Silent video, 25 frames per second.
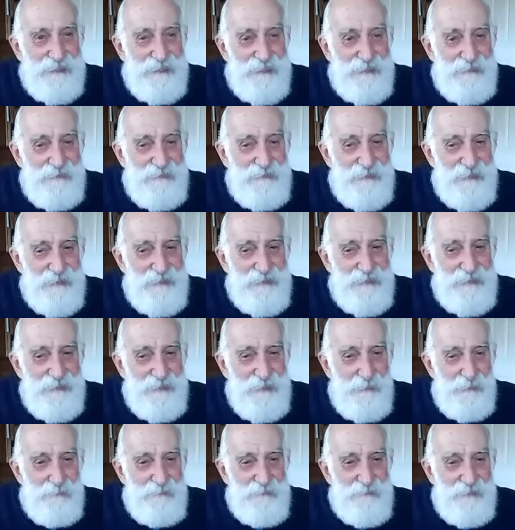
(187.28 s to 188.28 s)
I
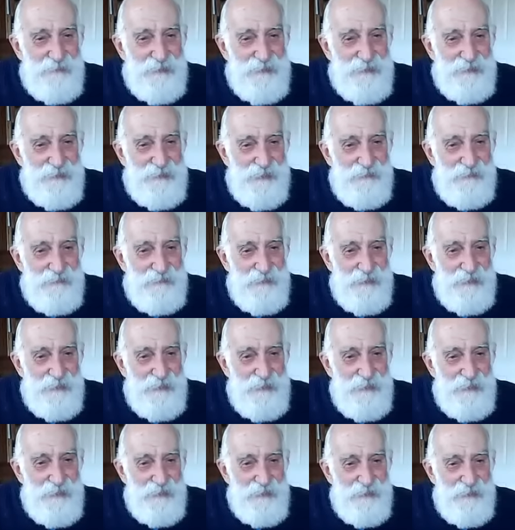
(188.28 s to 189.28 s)
find comfort. I
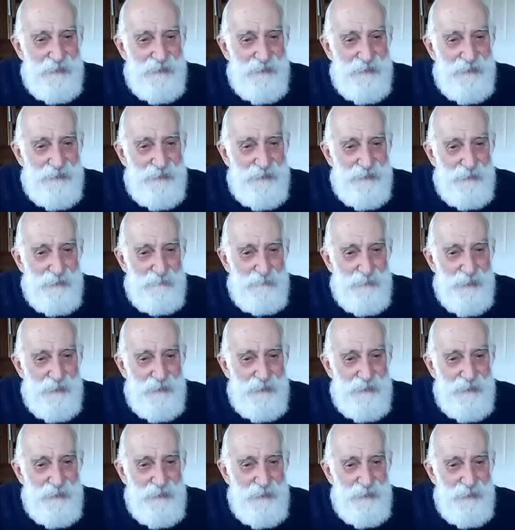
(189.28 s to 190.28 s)
find the answer,
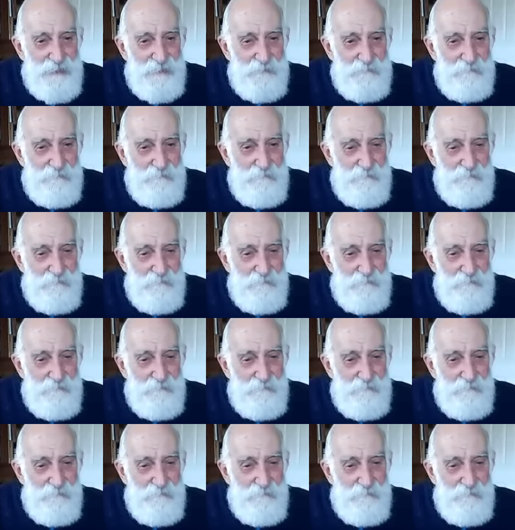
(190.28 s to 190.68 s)
surprisingly.